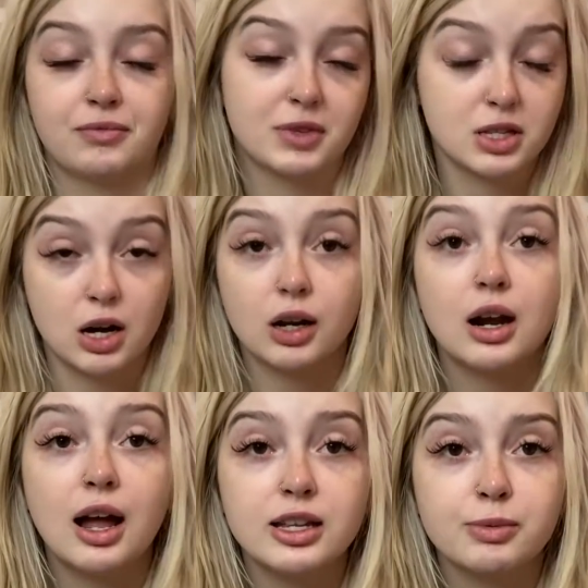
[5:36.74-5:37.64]
stuck in a
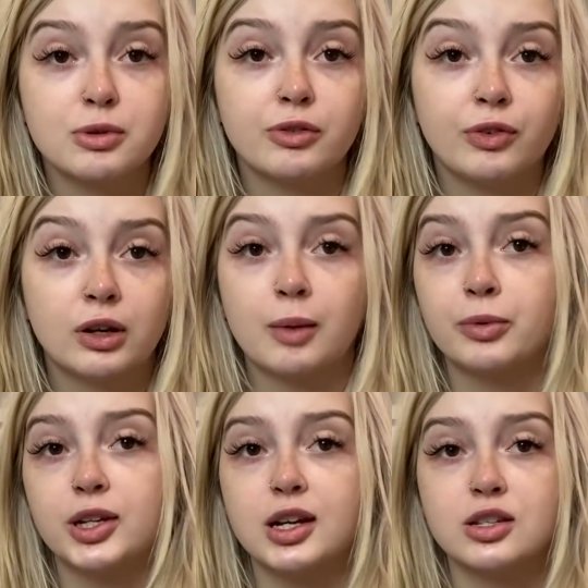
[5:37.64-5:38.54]
hospital for a
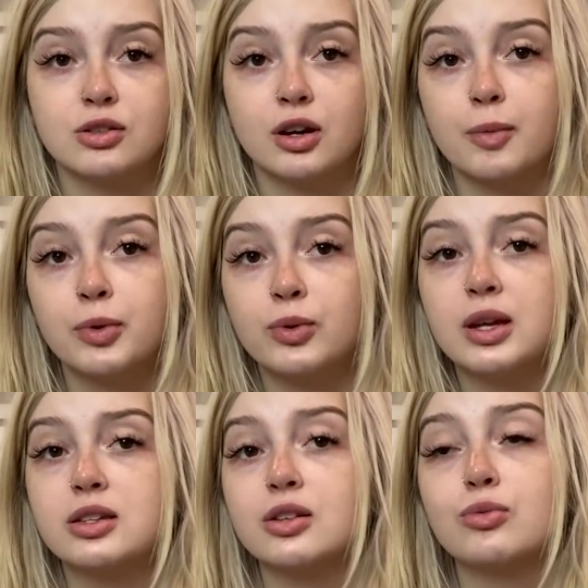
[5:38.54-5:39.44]
couple days or a couple
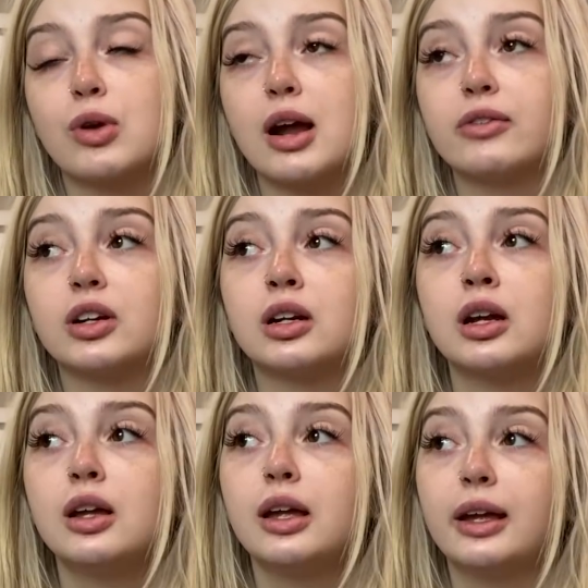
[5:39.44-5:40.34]
weeks or whatever,
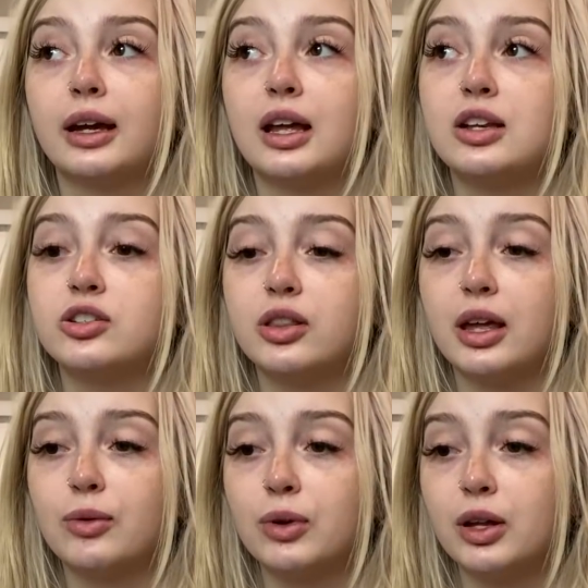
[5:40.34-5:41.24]
and
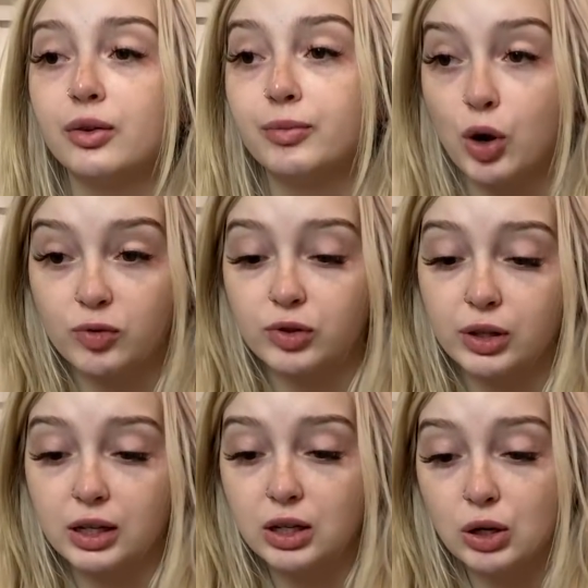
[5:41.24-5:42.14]
they would
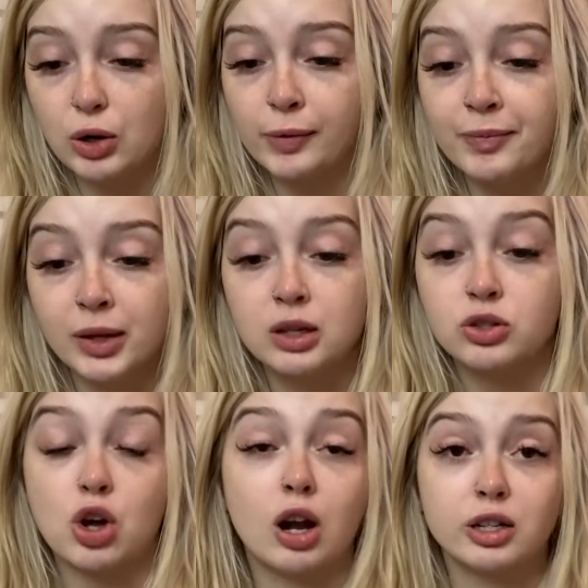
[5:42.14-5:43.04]
hopefully, you know,
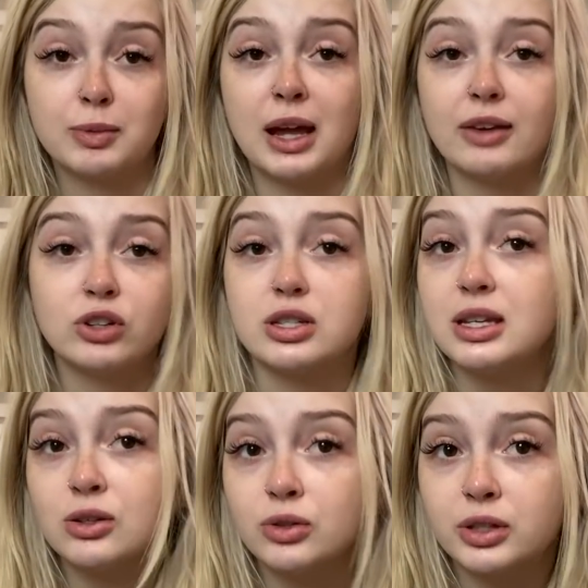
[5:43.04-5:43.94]
talk to me every
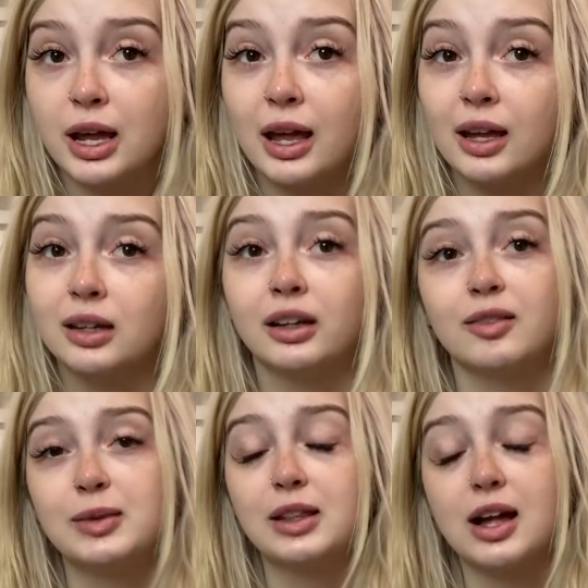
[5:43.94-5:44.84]
single day and give
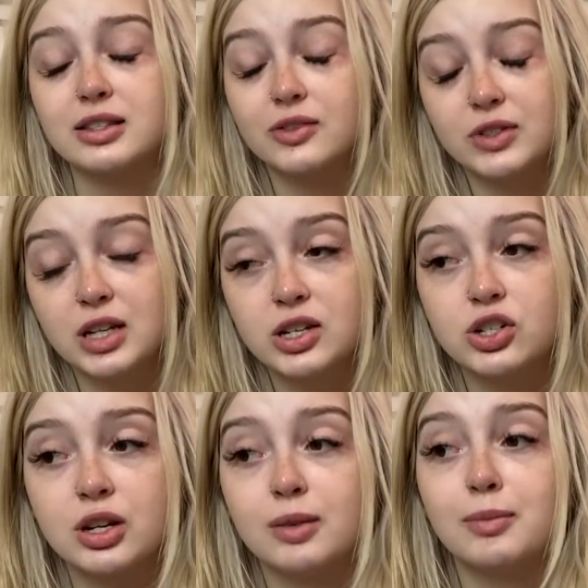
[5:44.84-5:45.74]
me lots of
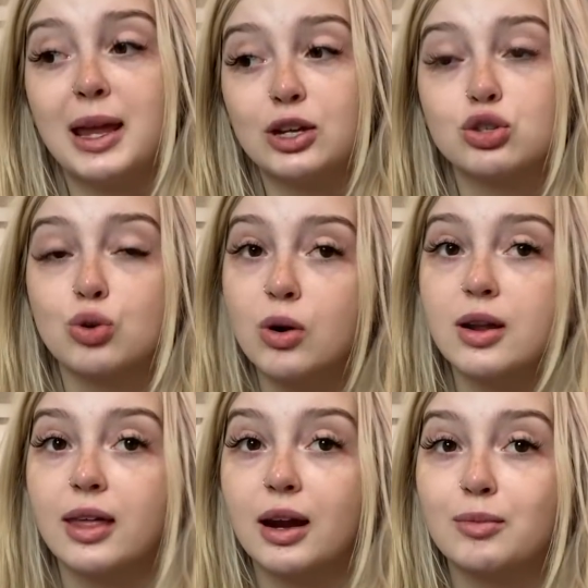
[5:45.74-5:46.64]
attention and make sure
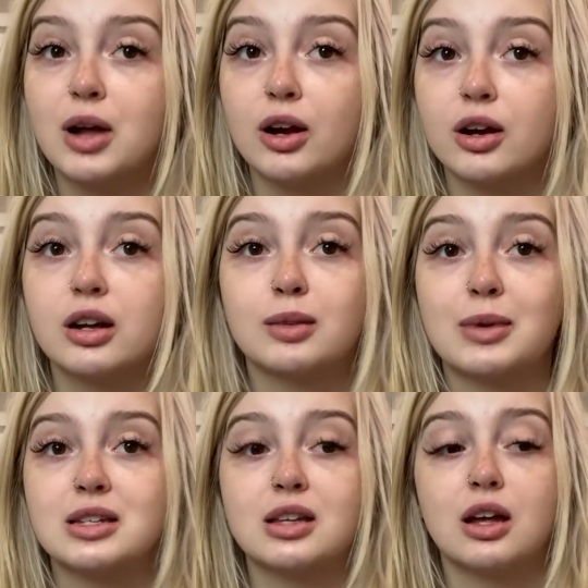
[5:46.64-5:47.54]
that I'm not hurting
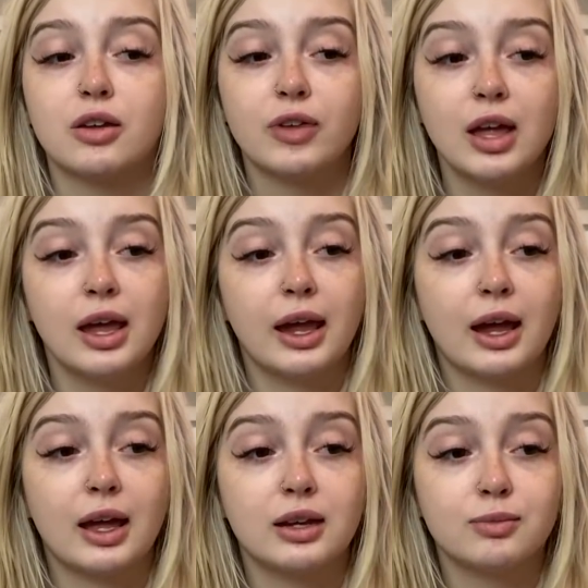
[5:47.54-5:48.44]
myself
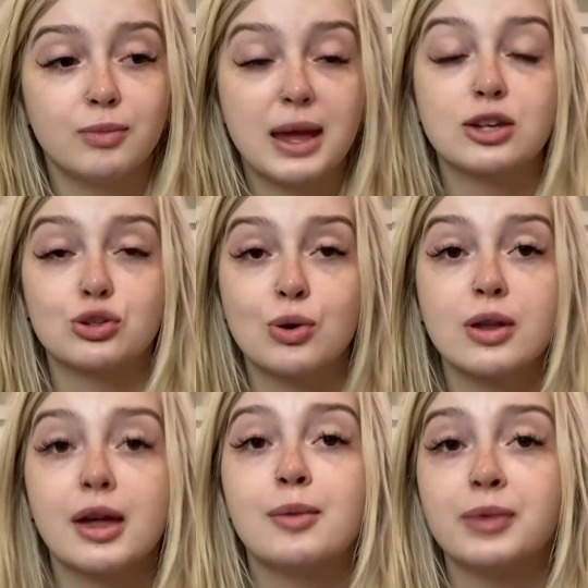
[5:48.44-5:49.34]
and make sure
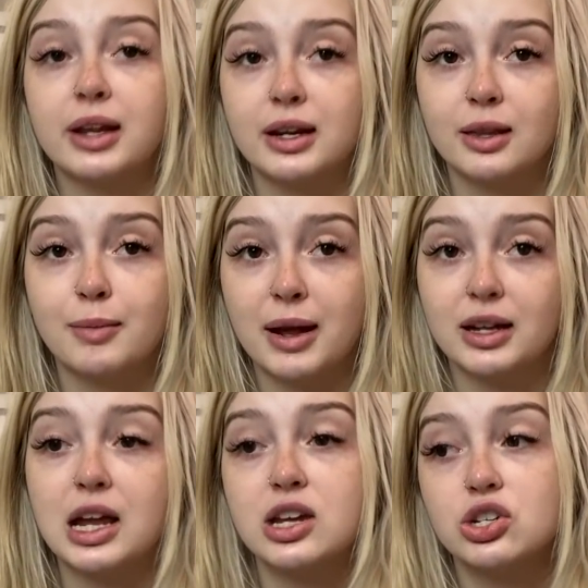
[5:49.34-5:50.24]
that I'm getting the
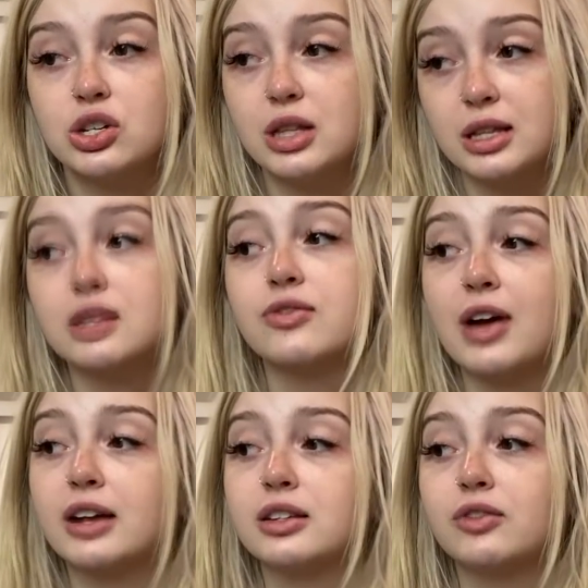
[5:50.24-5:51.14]
medication that's
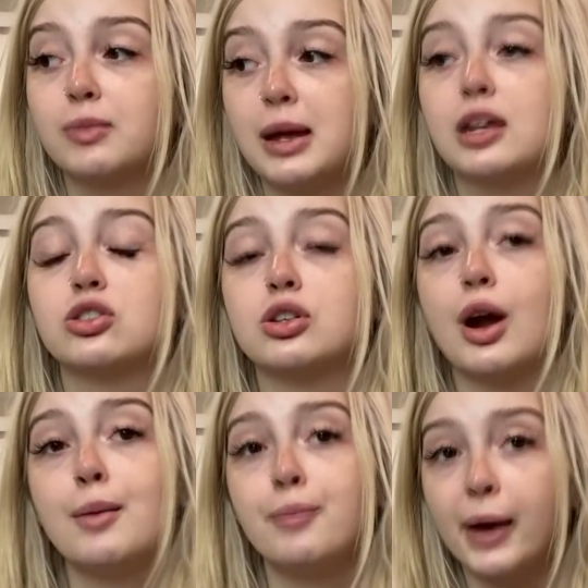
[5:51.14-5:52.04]
effective and making sure
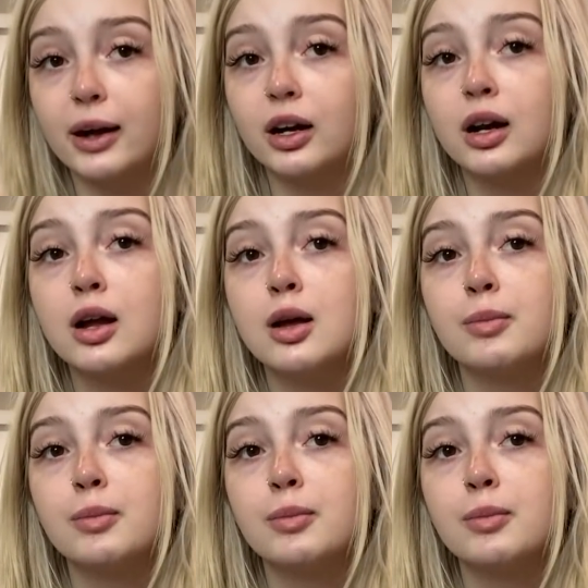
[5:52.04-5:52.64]
I'm better